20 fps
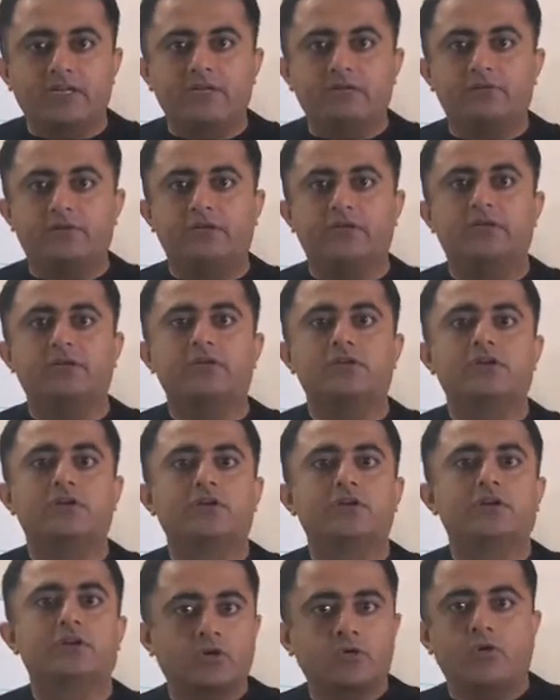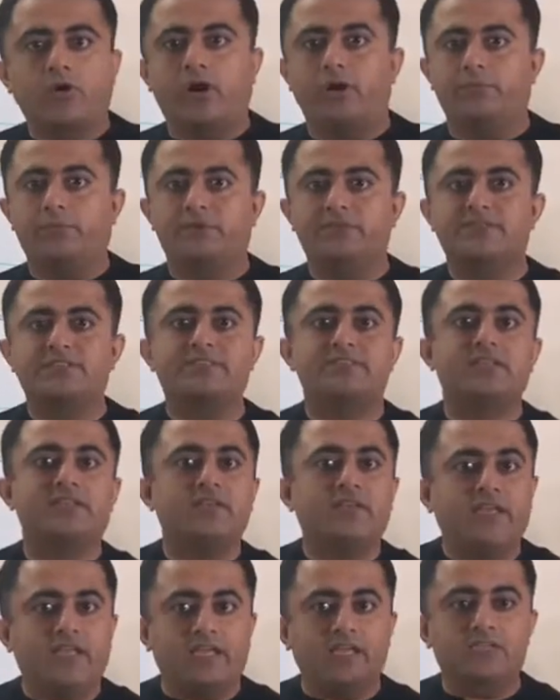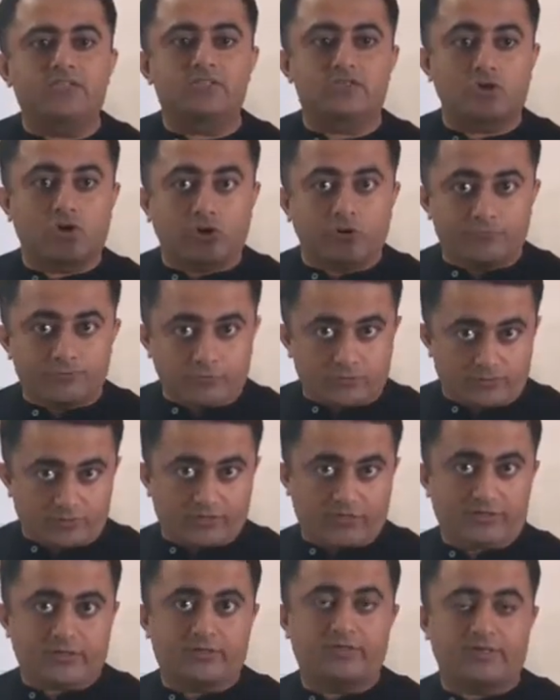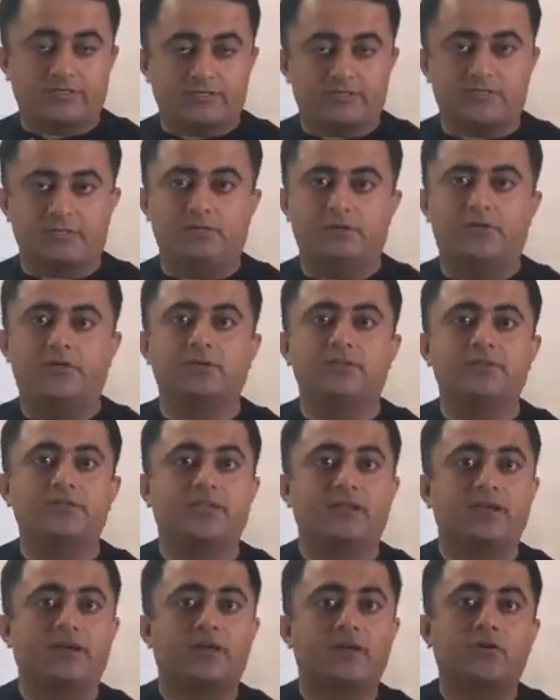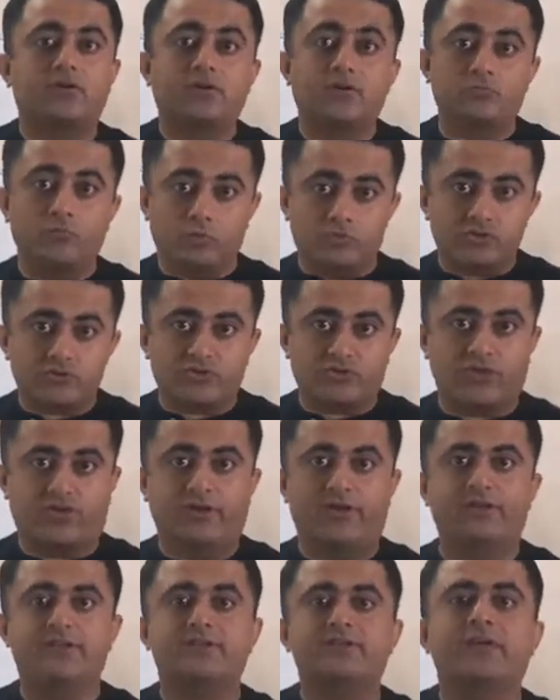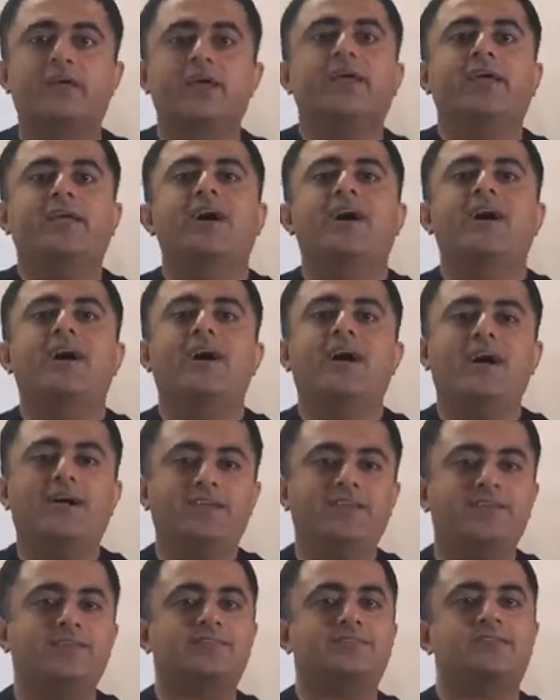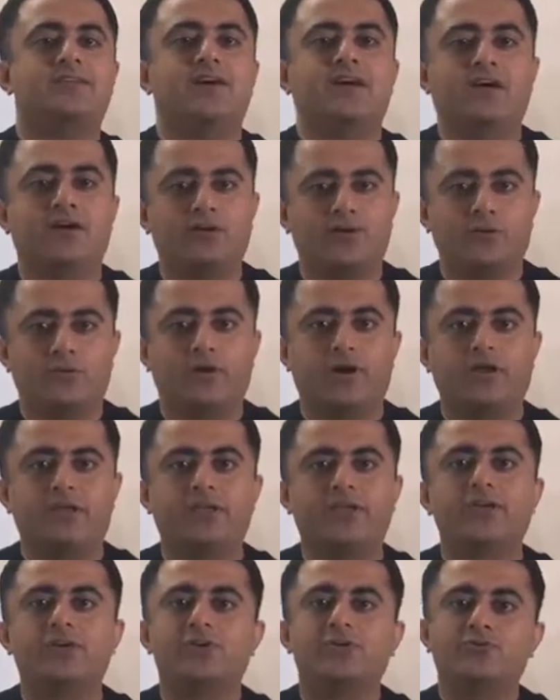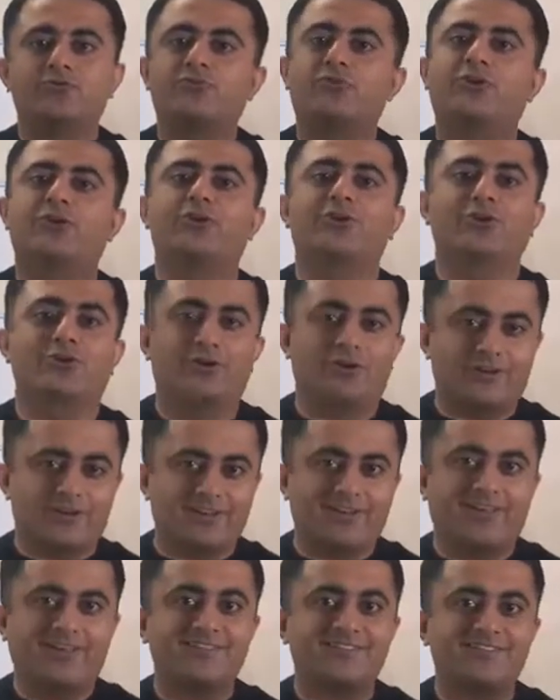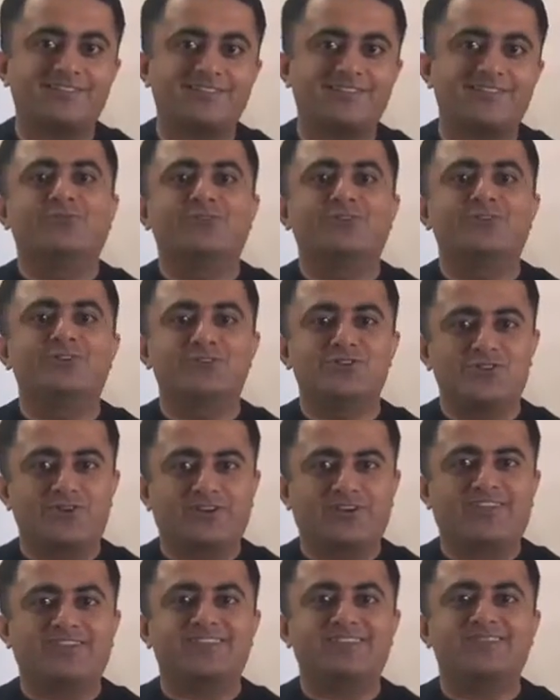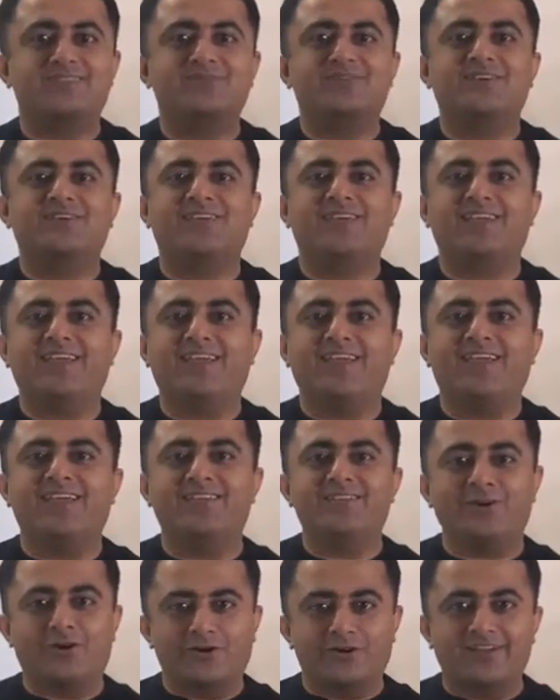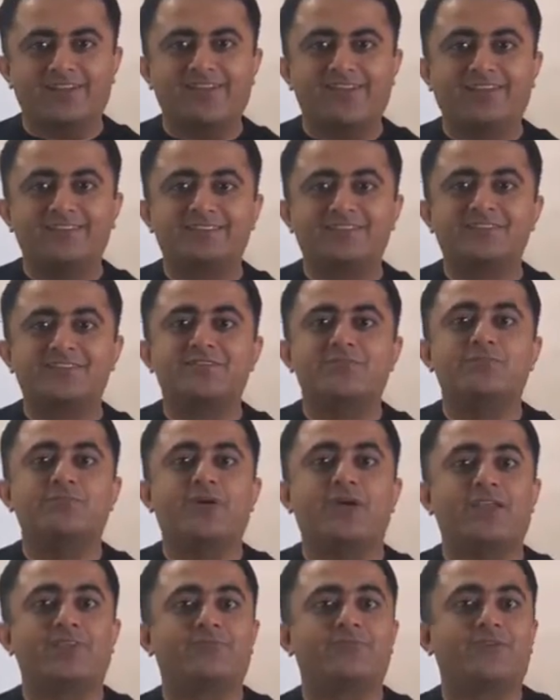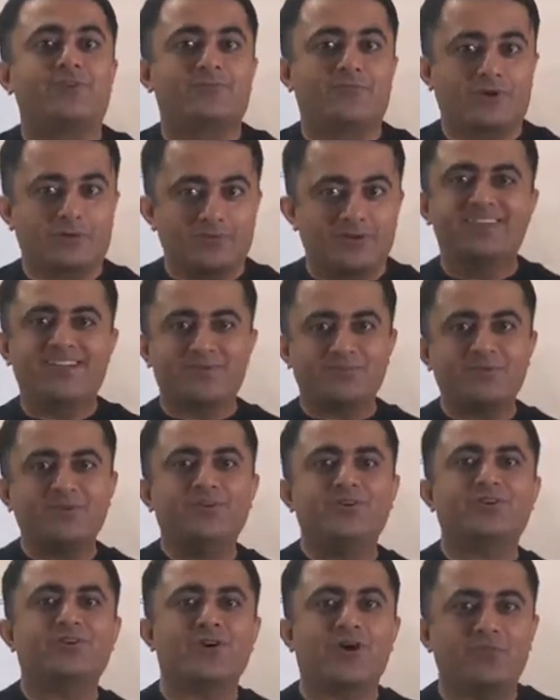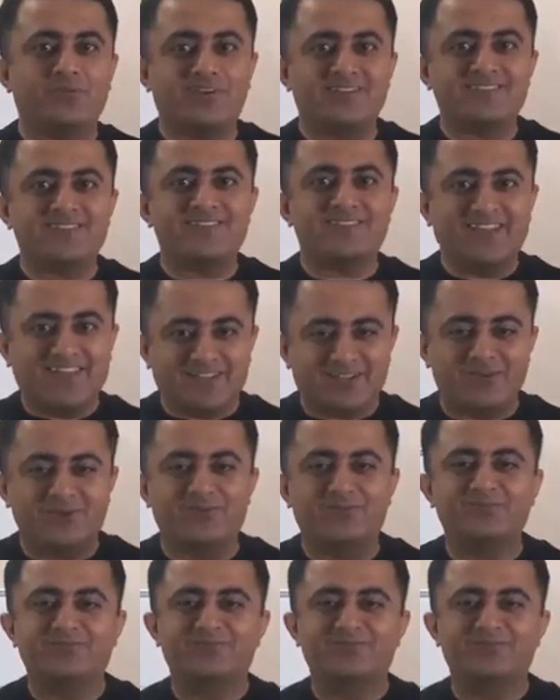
delivering requirements, the needs of your customer that are most current and highest ROI for your organization. Would your customer and the organization benefit from it? Let me know in comments. Thank you.